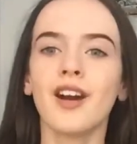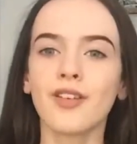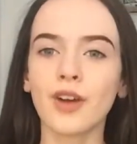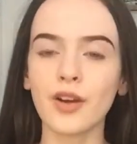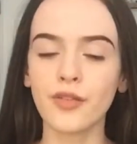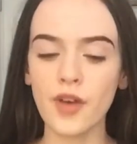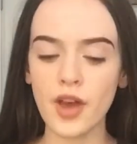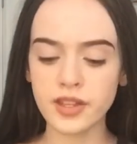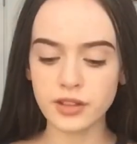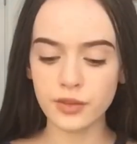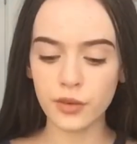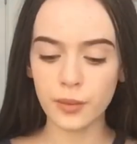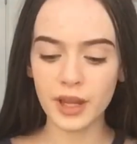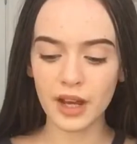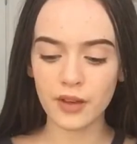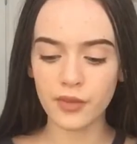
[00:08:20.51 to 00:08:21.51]
Right, first of
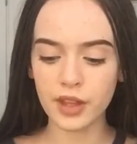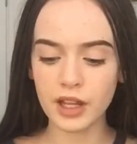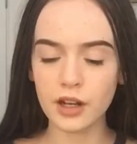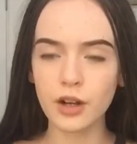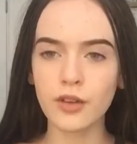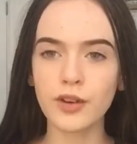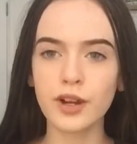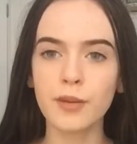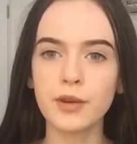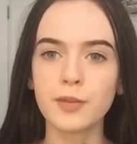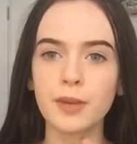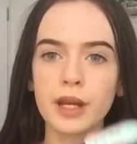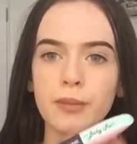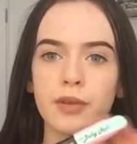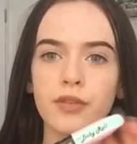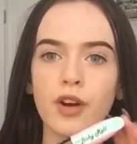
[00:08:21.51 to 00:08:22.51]
all, we have the L'Oreal Miss
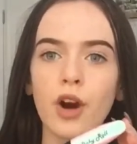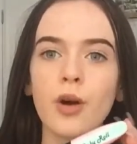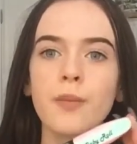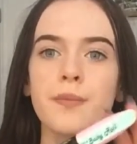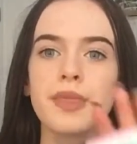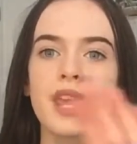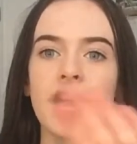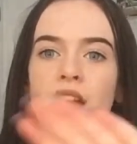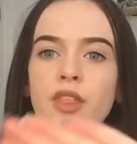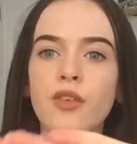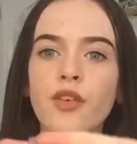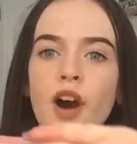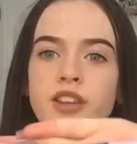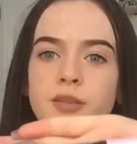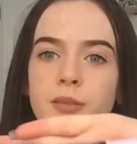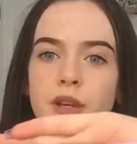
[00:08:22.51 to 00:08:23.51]
Baby Roll. The
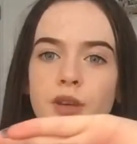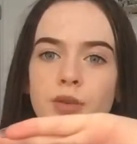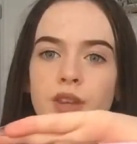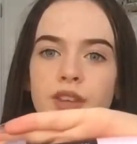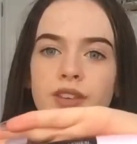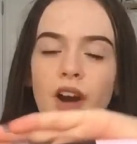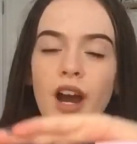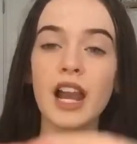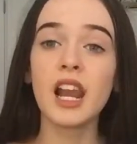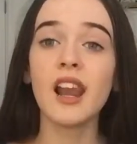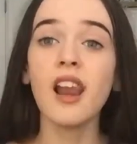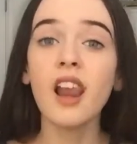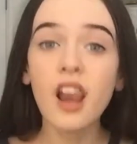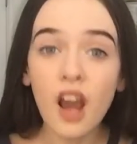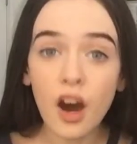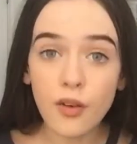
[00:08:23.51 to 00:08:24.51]
first time I used this, I
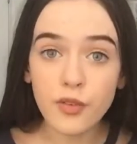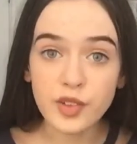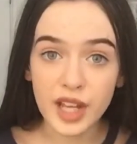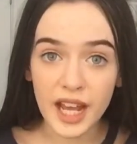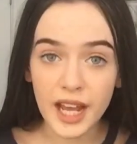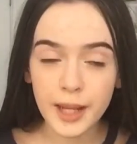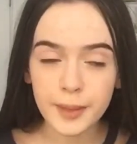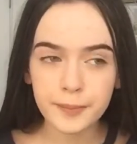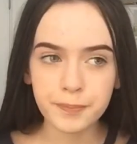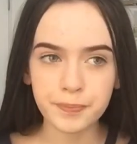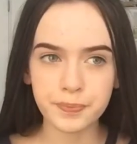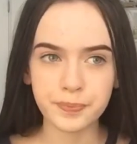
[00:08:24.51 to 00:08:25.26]
loved it.